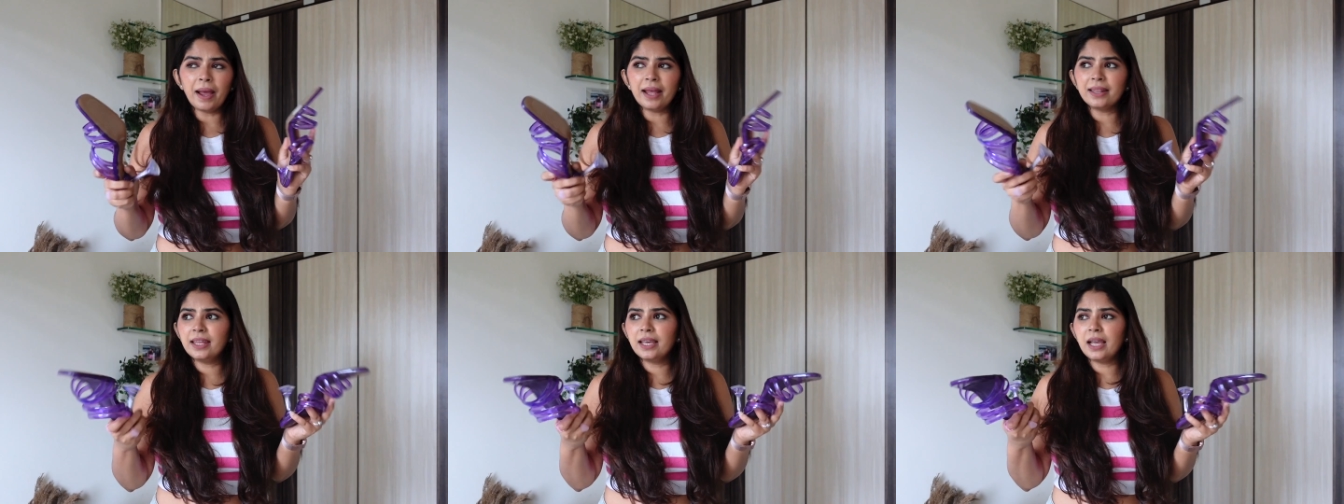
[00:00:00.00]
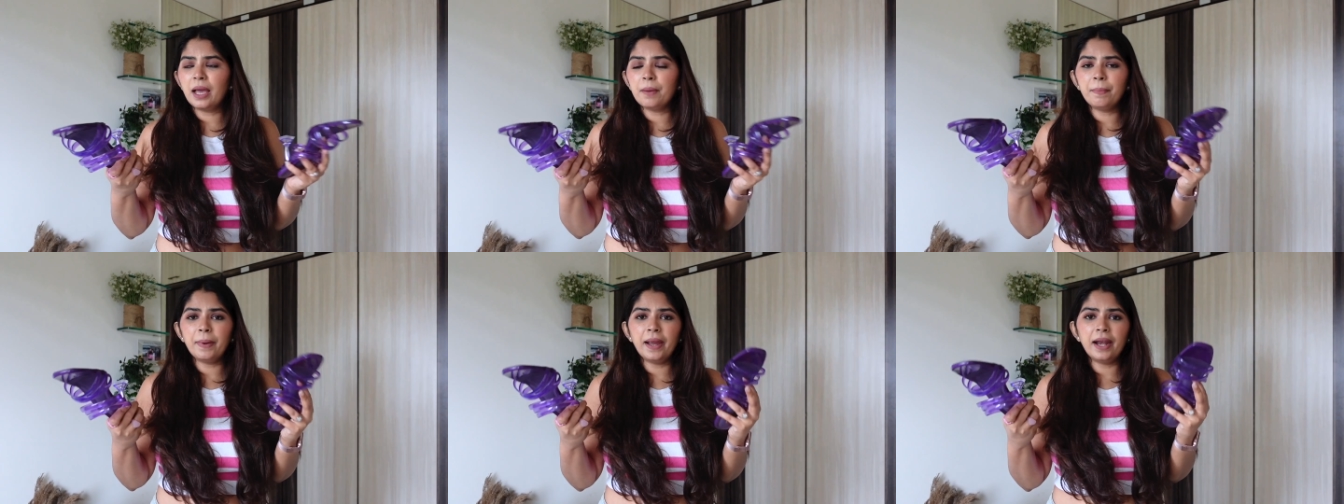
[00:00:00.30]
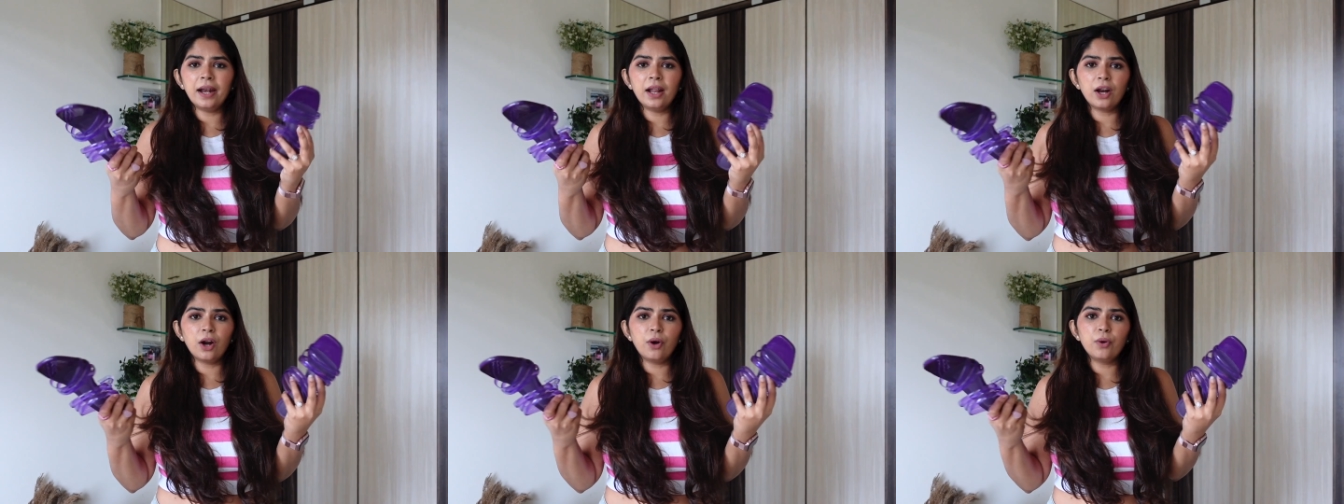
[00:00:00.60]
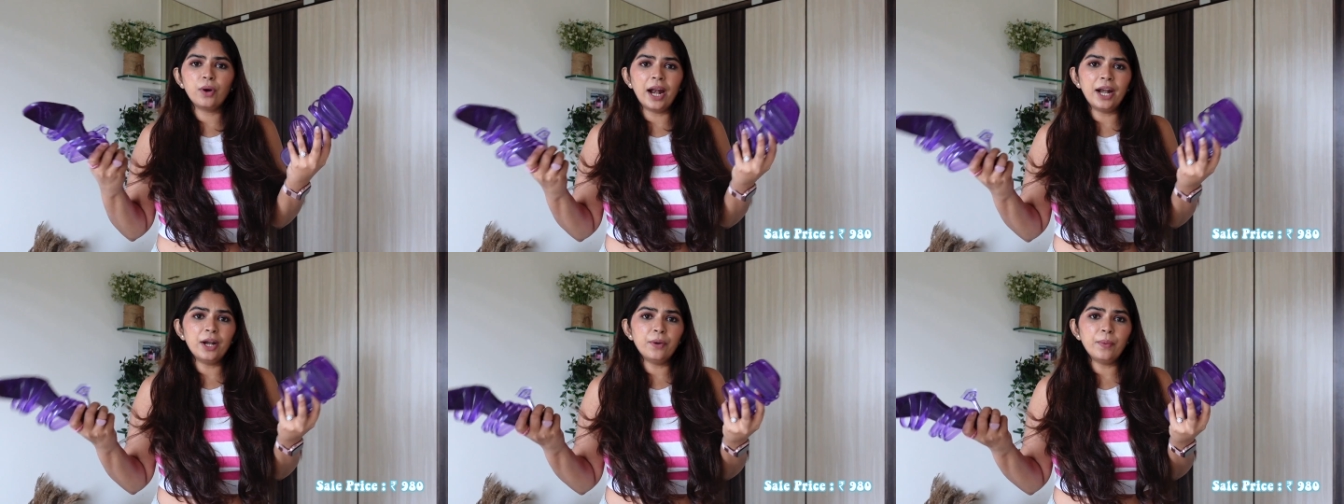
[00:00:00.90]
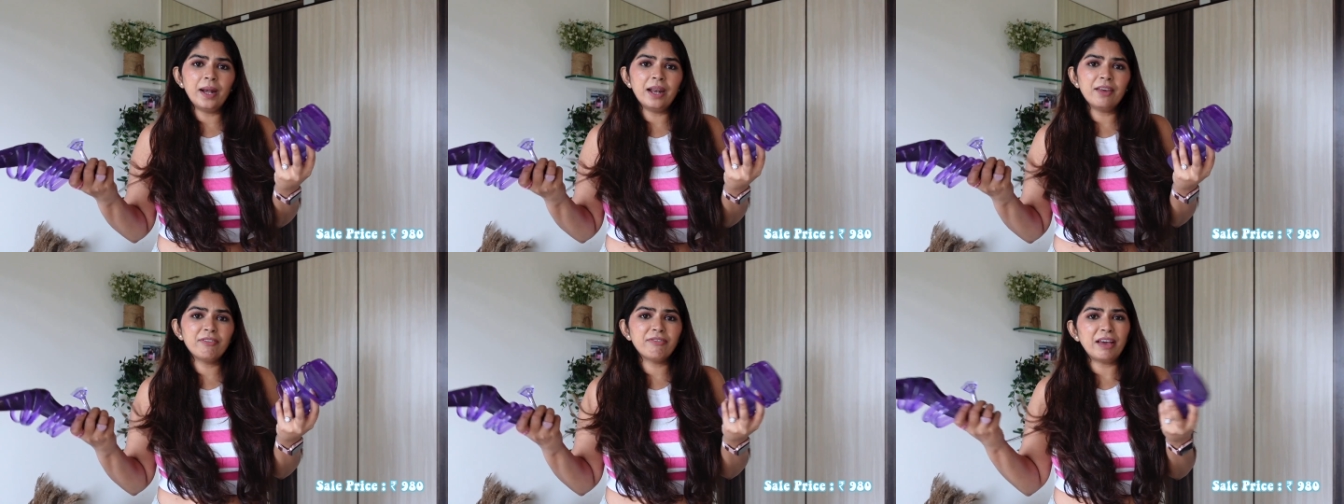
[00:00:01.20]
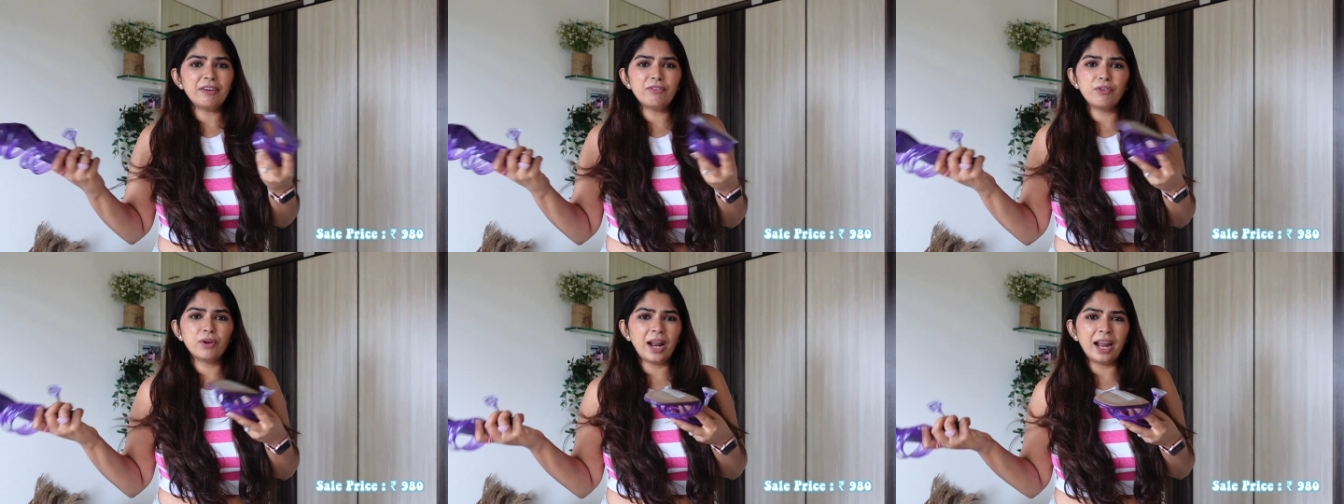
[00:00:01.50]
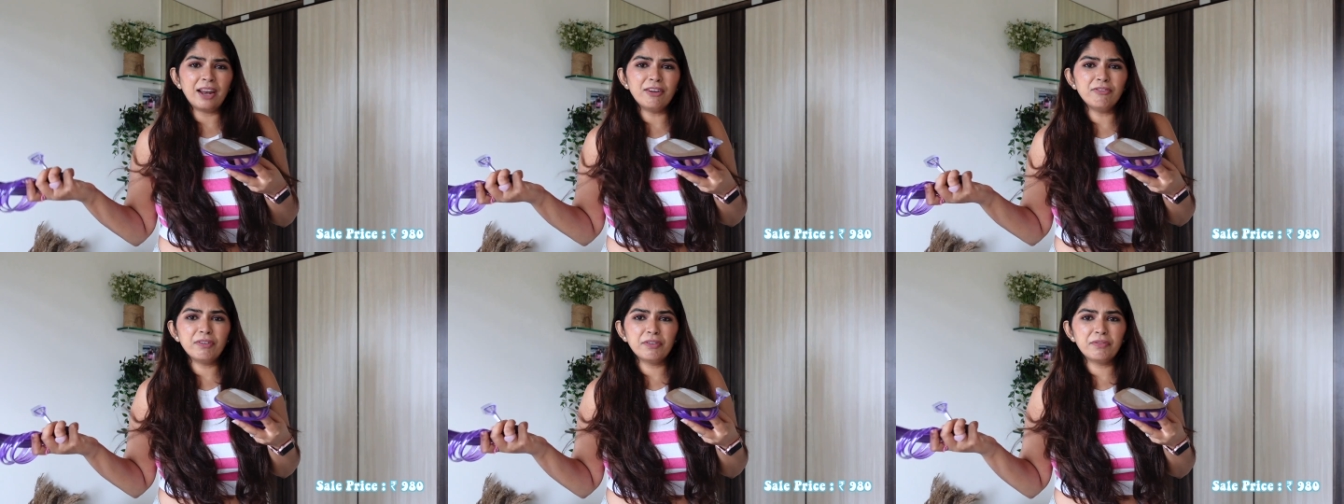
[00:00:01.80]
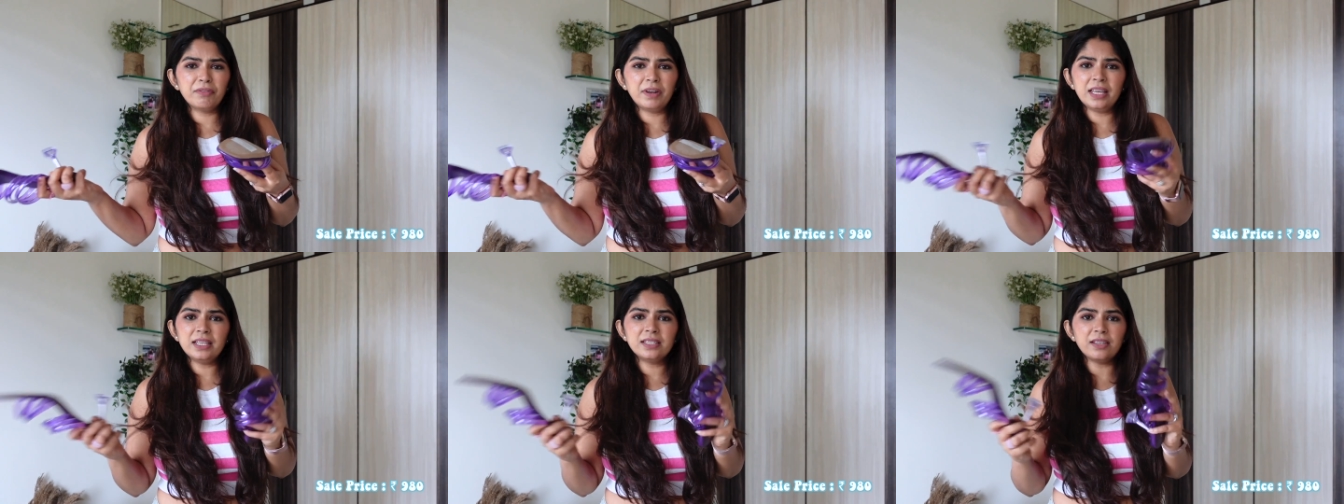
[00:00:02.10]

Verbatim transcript: I think I paid around 925 or 950,